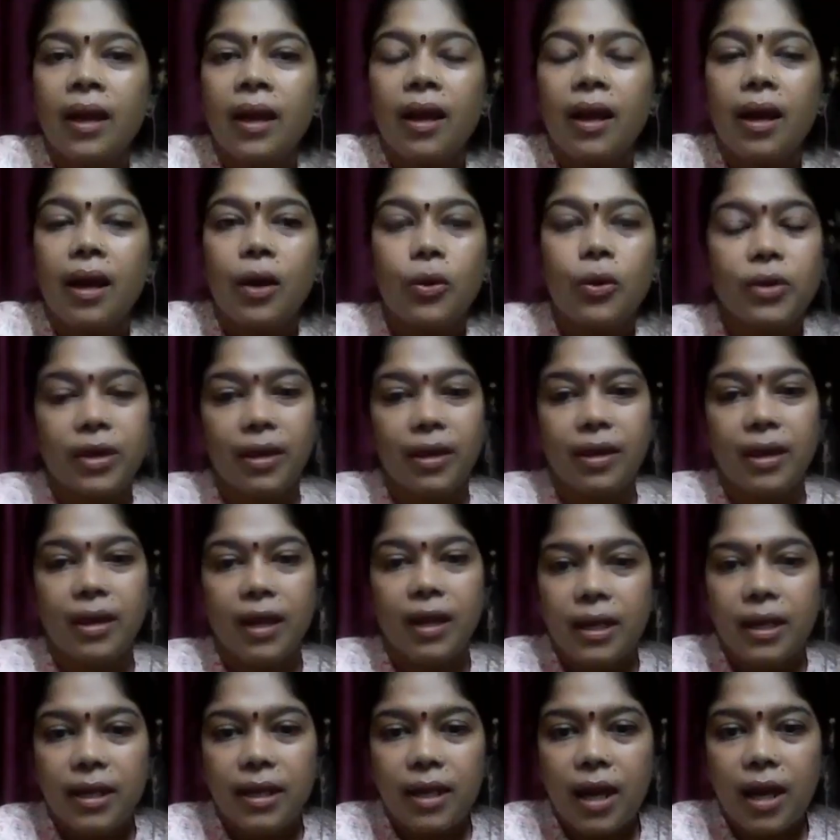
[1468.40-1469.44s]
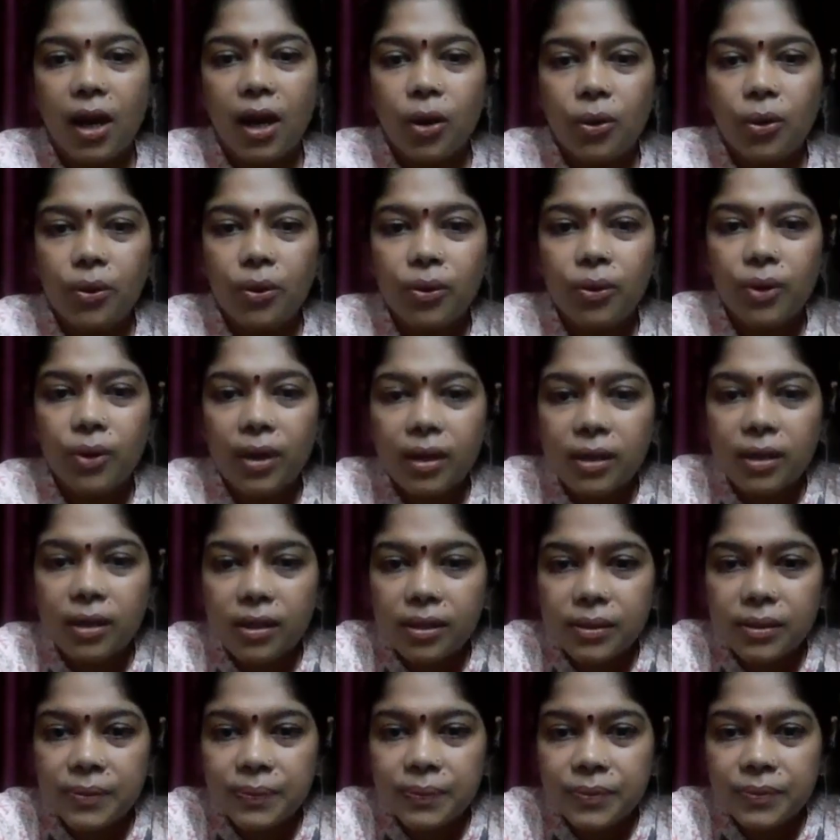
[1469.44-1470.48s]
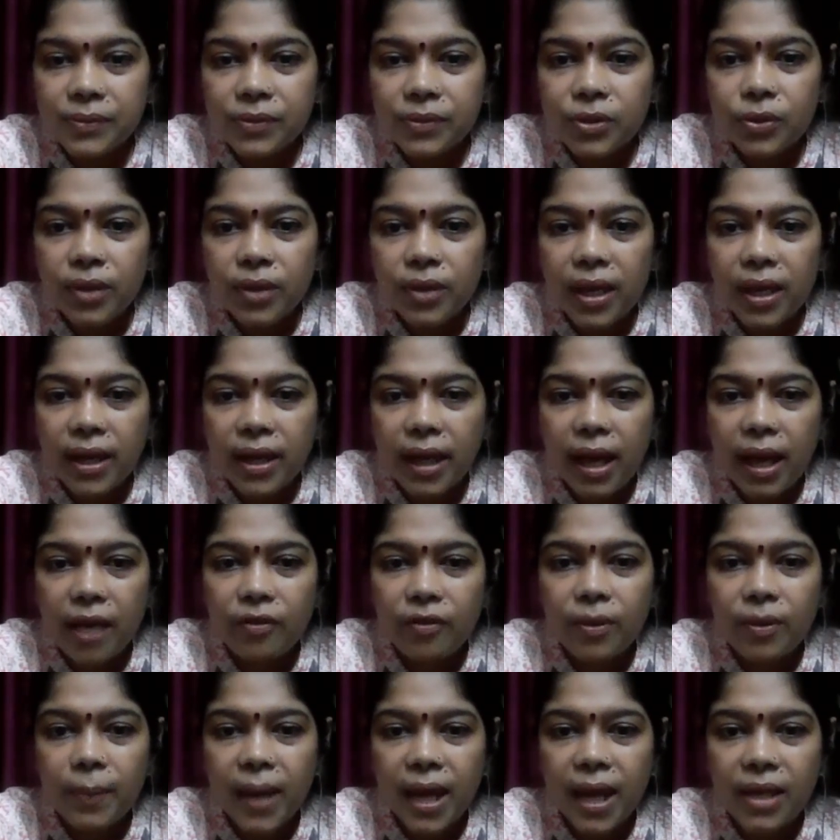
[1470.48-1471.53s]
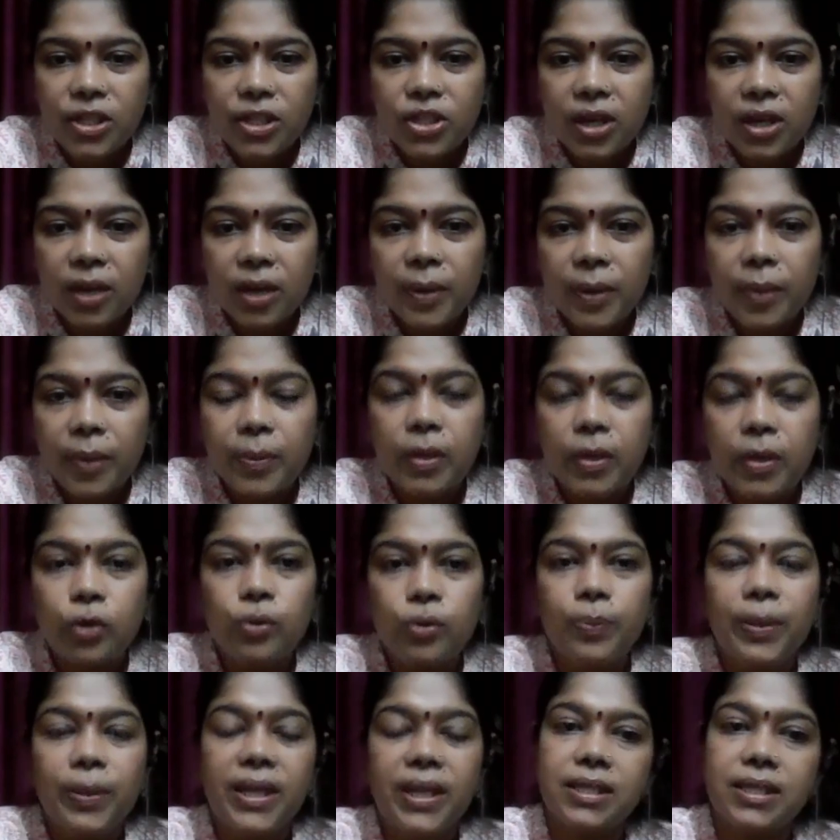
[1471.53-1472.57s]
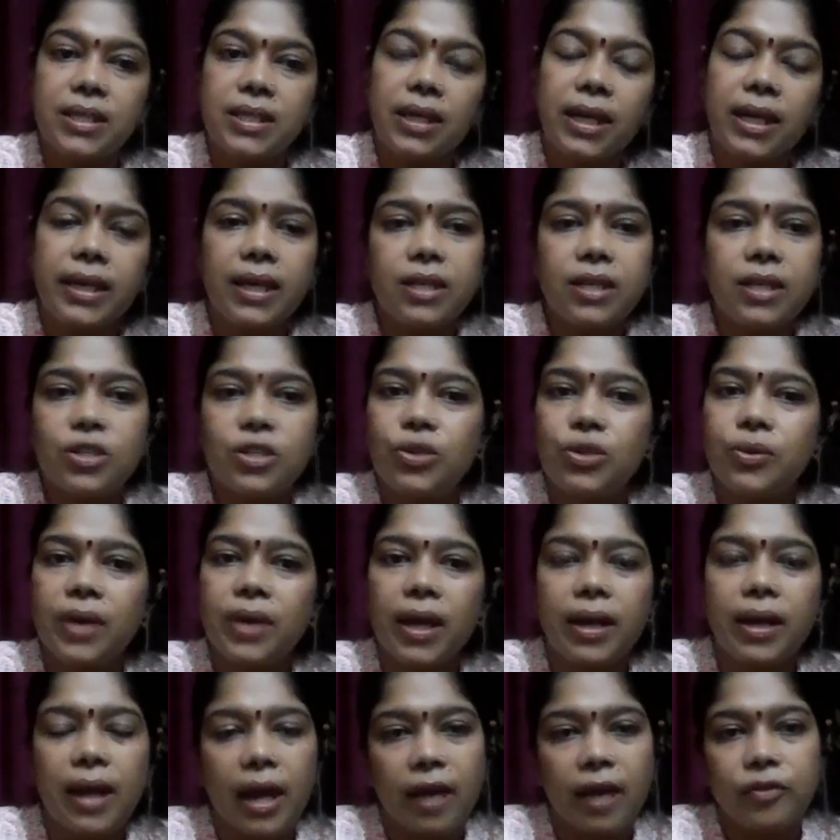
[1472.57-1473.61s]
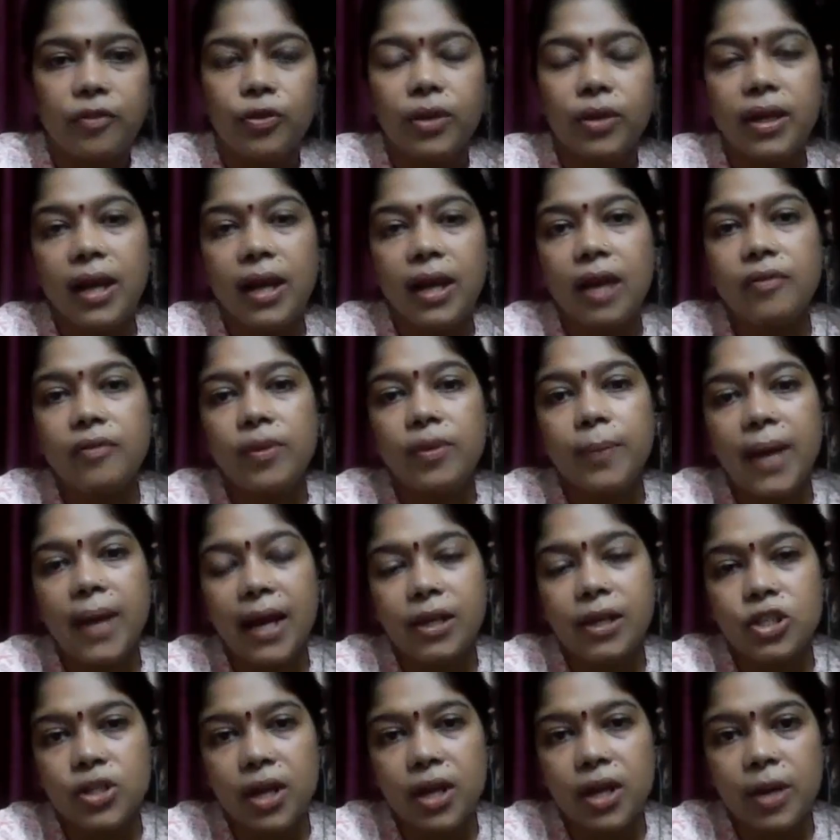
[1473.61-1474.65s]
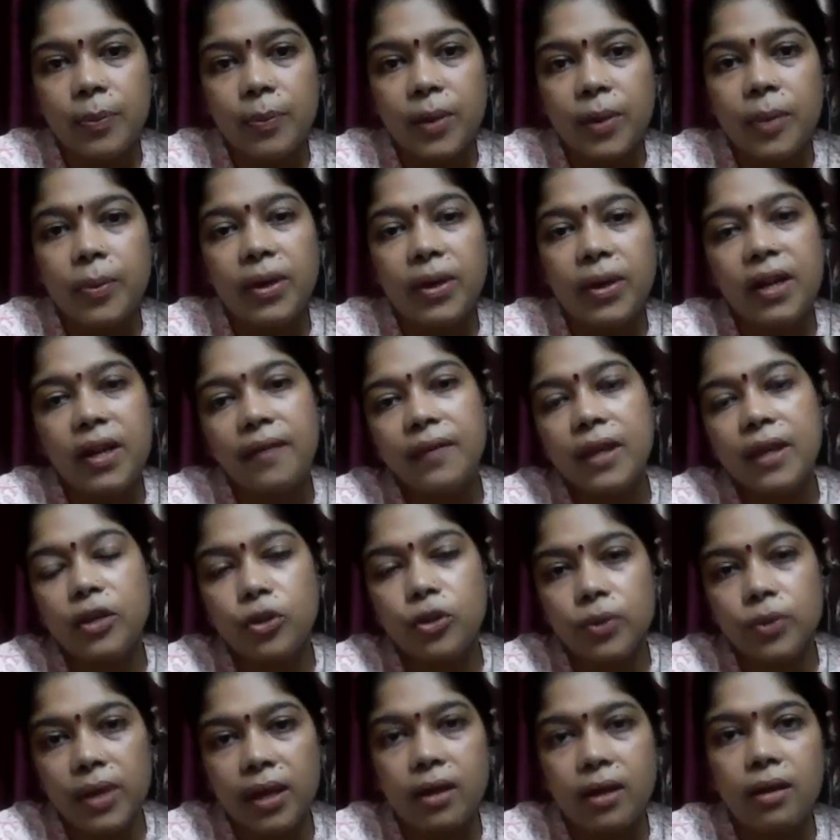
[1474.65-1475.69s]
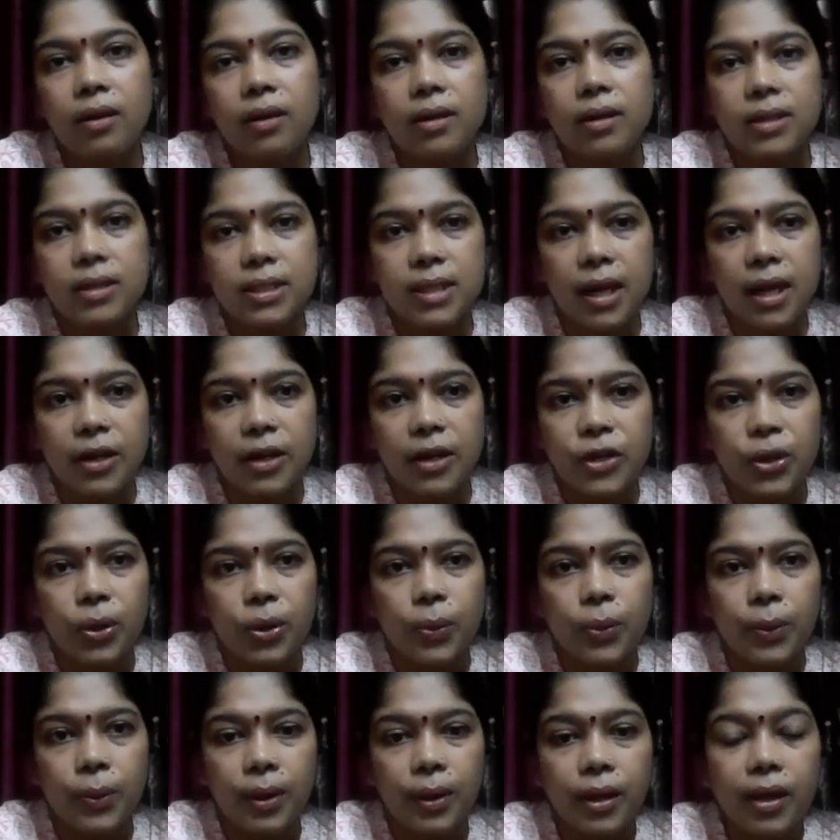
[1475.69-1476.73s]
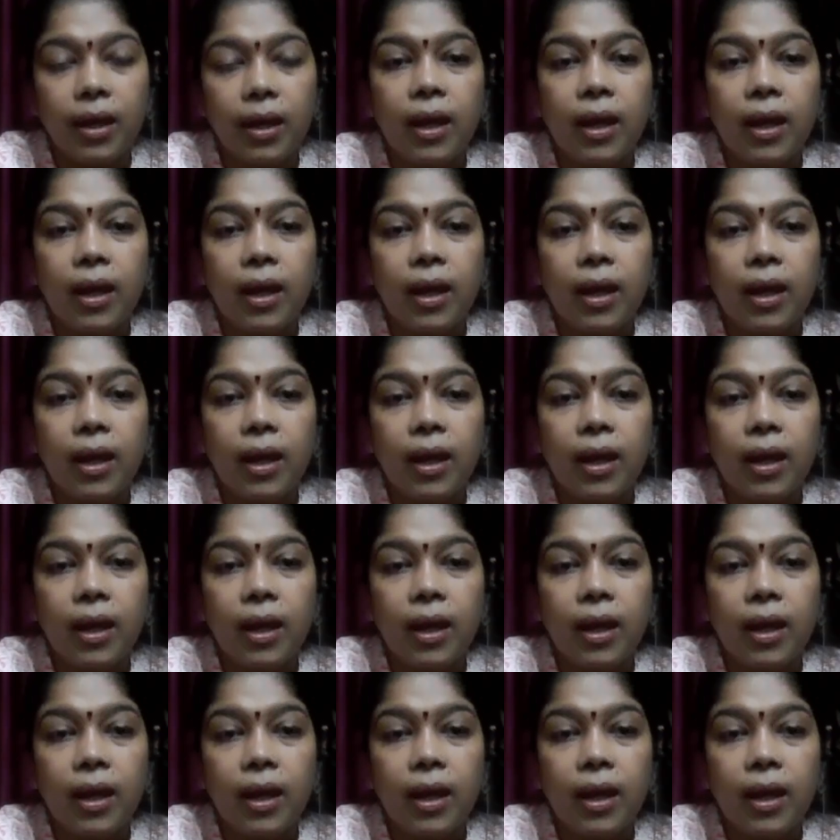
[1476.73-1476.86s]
Okay. Now you can have a black chart paper to paste clay. Yes, you can have. You can have a black chart paper, and then you can start your work.